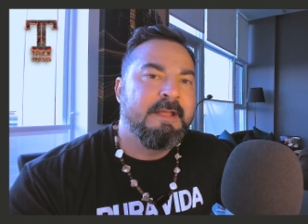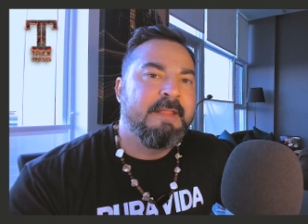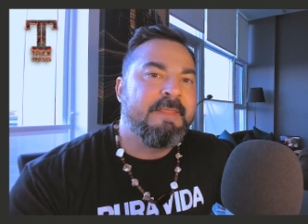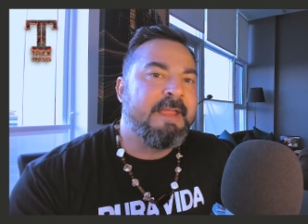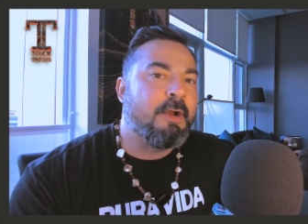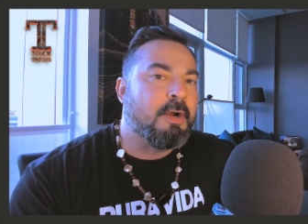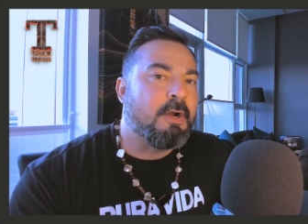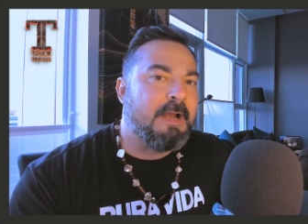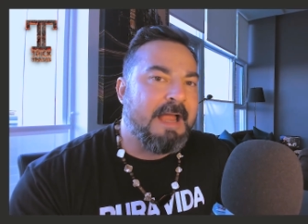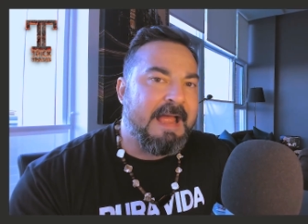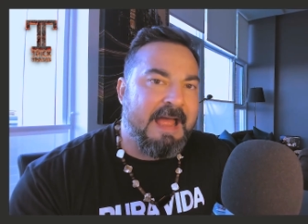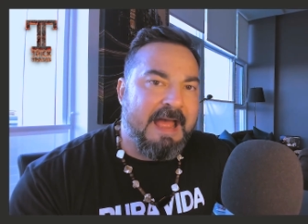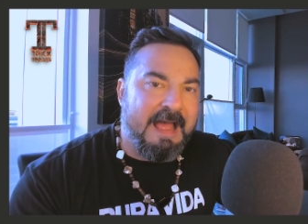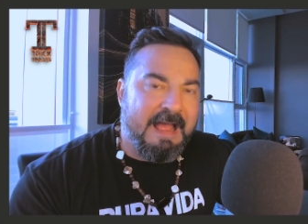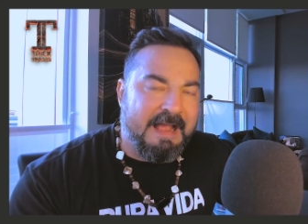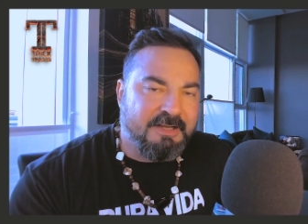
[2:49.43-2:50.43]
They are
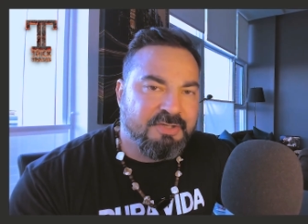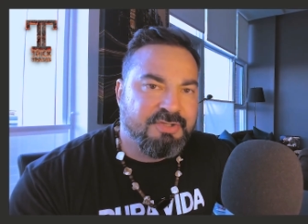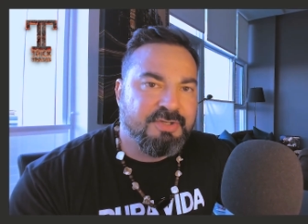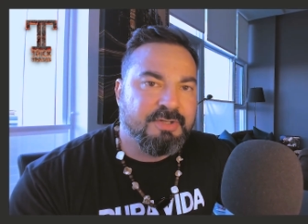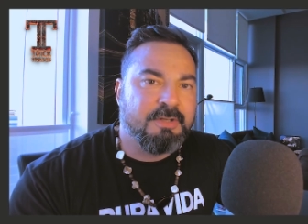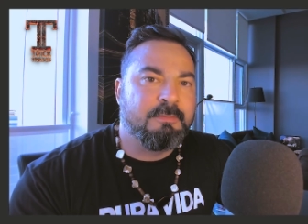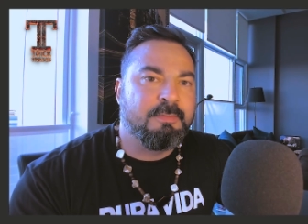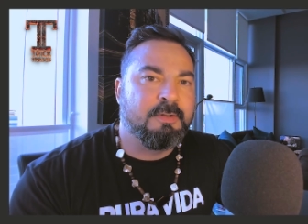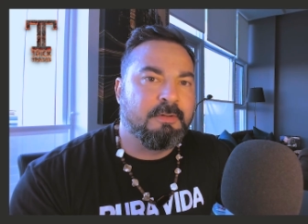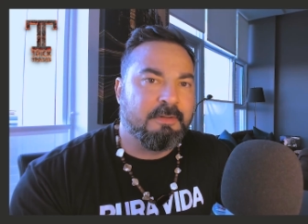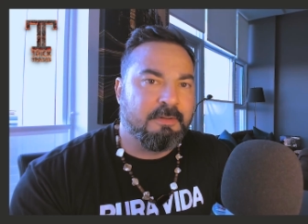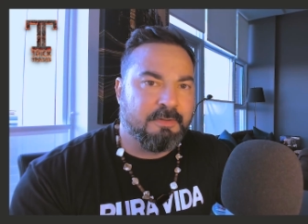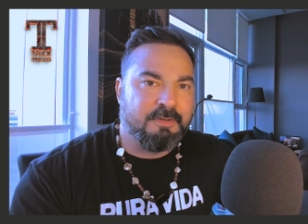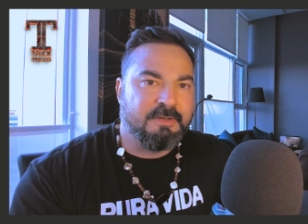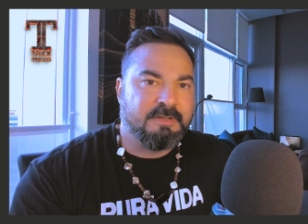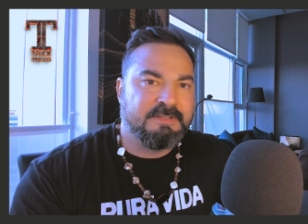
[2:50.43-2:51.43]
actionable
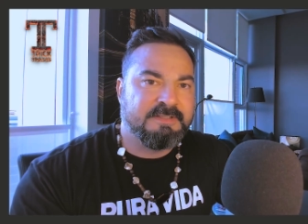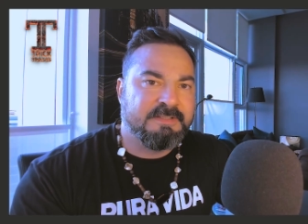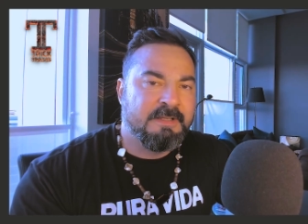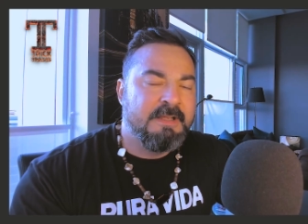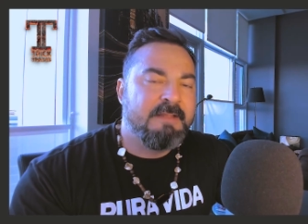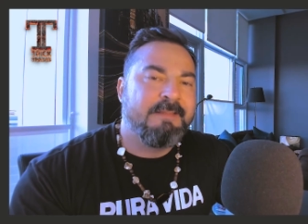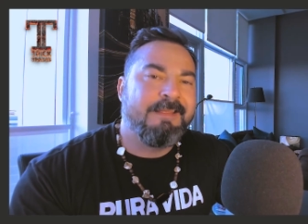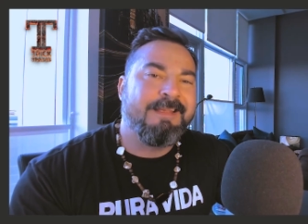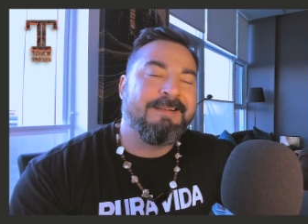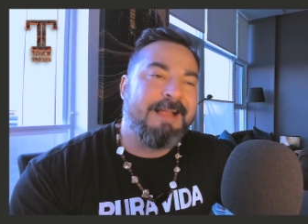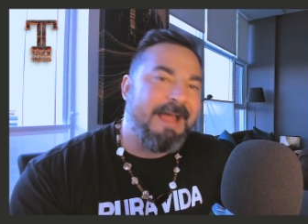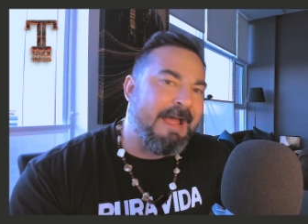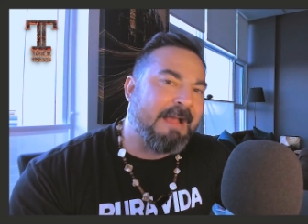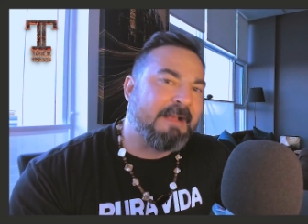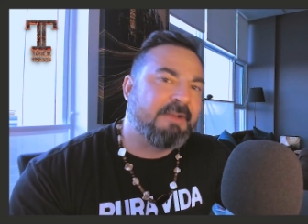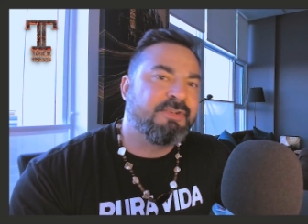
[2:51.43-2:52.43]
alerts. They are
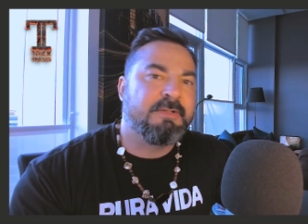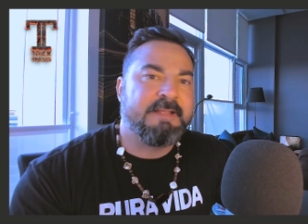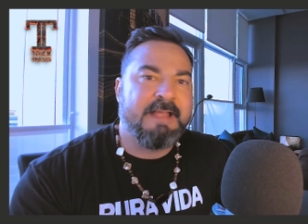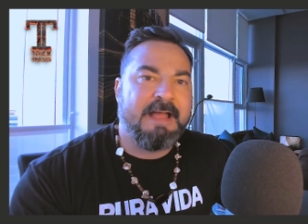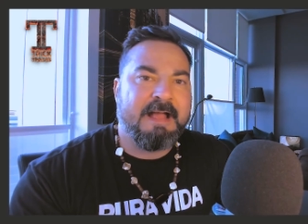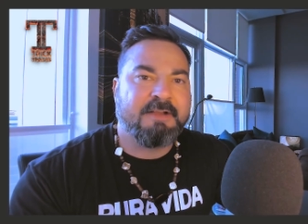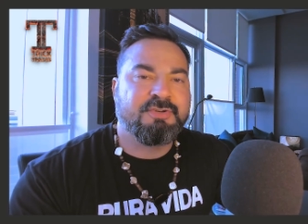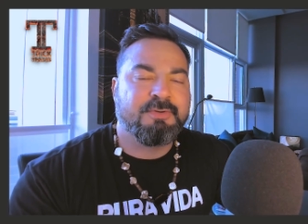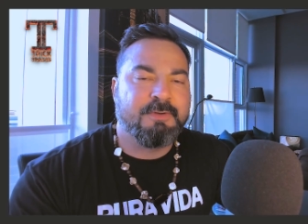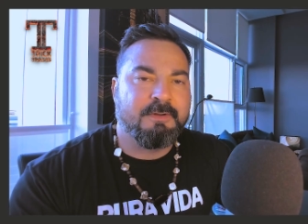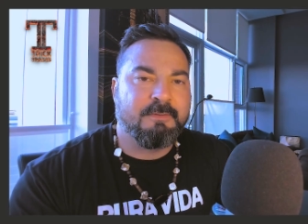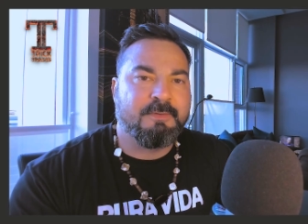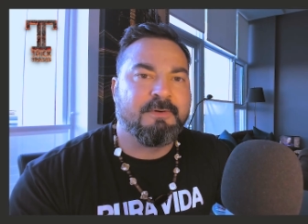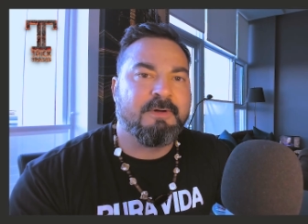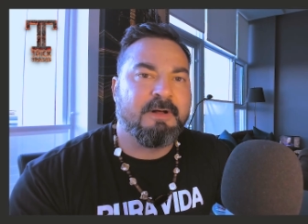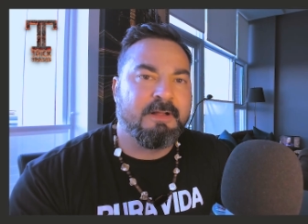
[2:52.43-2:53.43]
actually
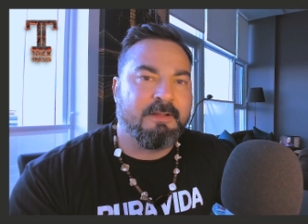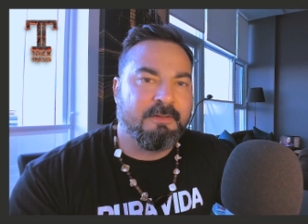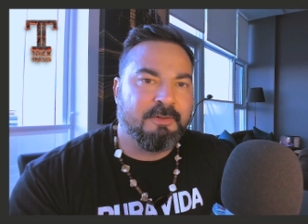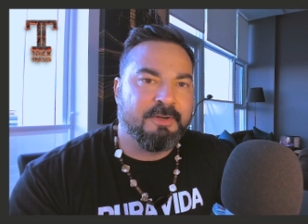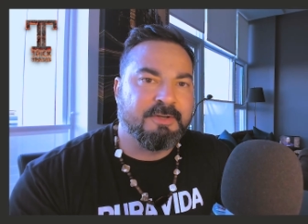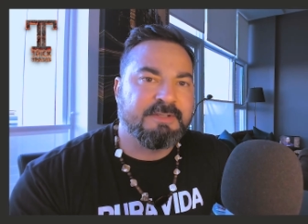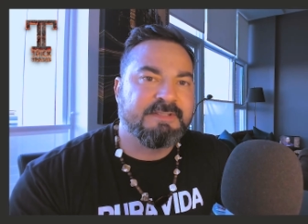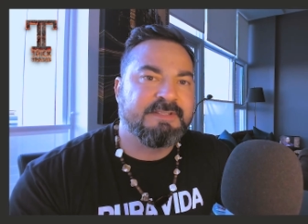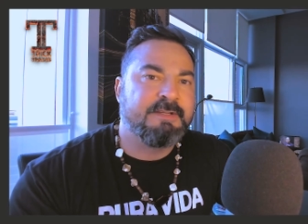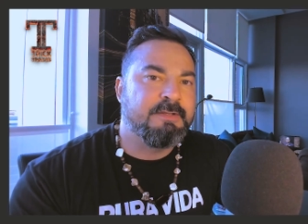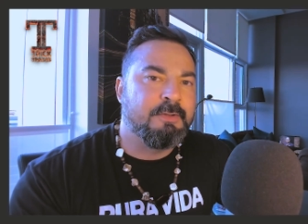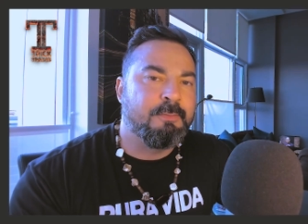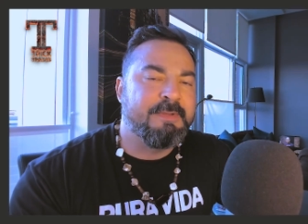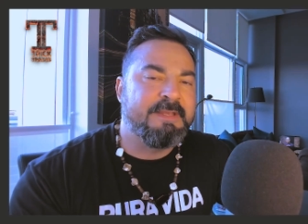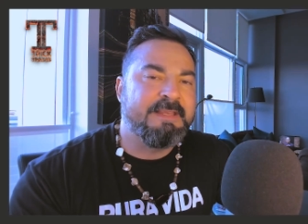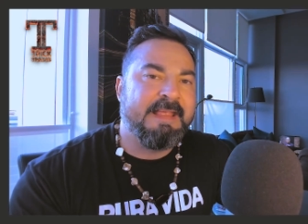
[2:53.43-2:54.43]
actionable alerts.
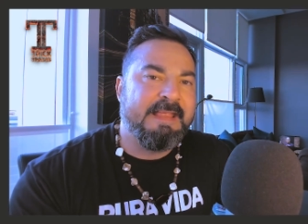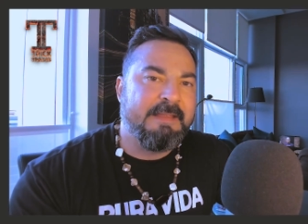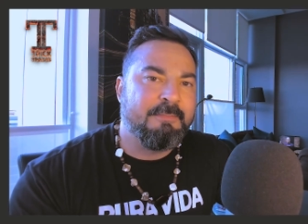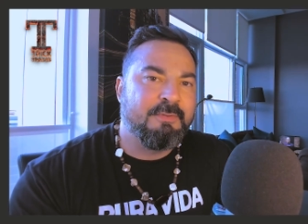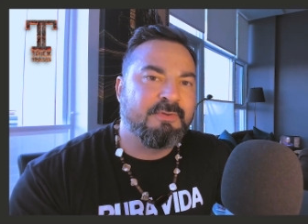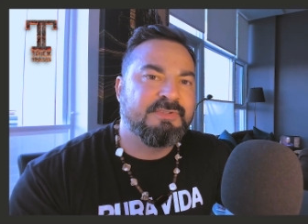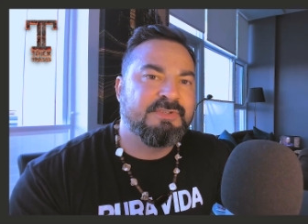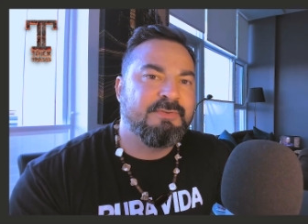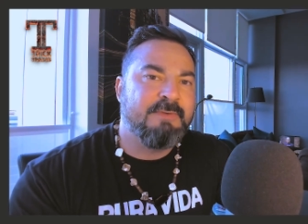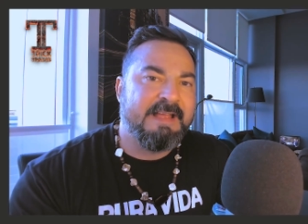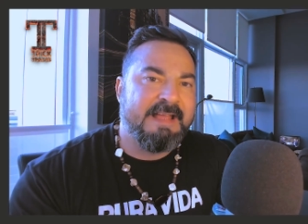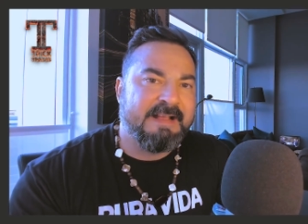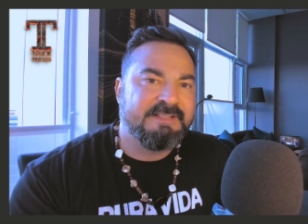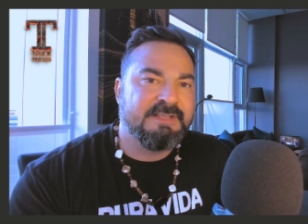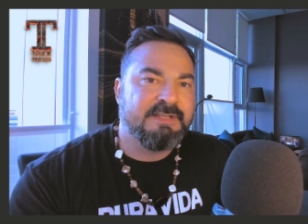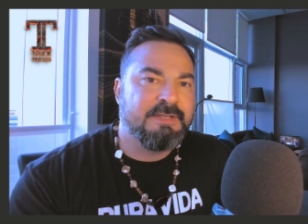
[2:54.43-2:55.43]
You'll be able to
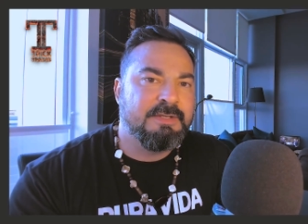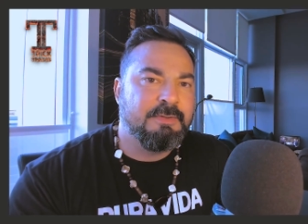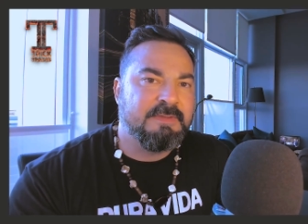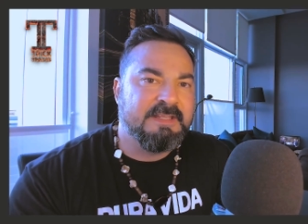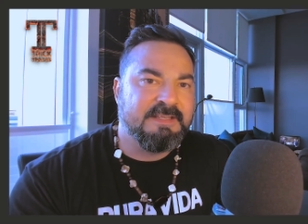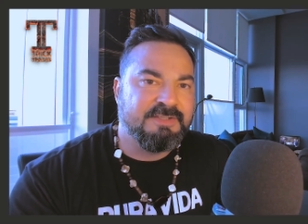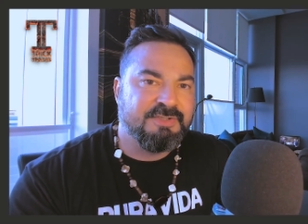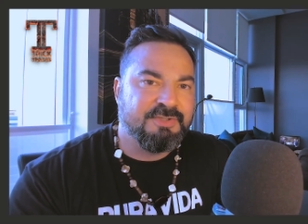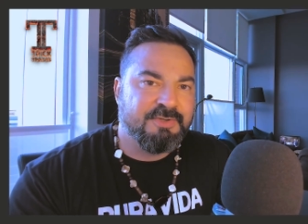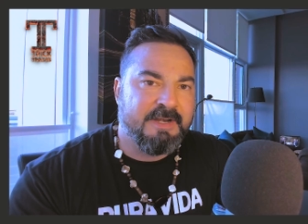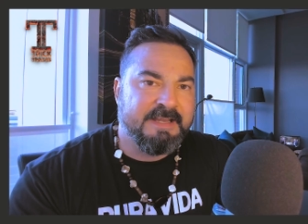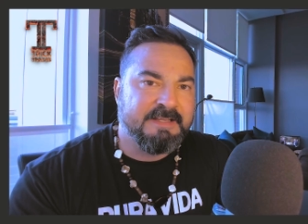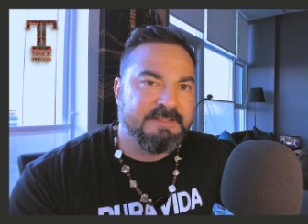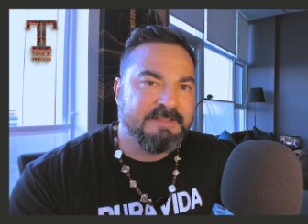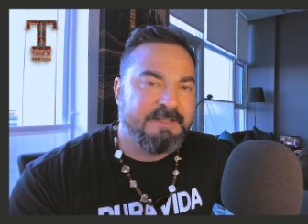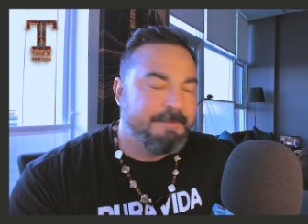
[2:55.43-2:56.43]
execute these trades.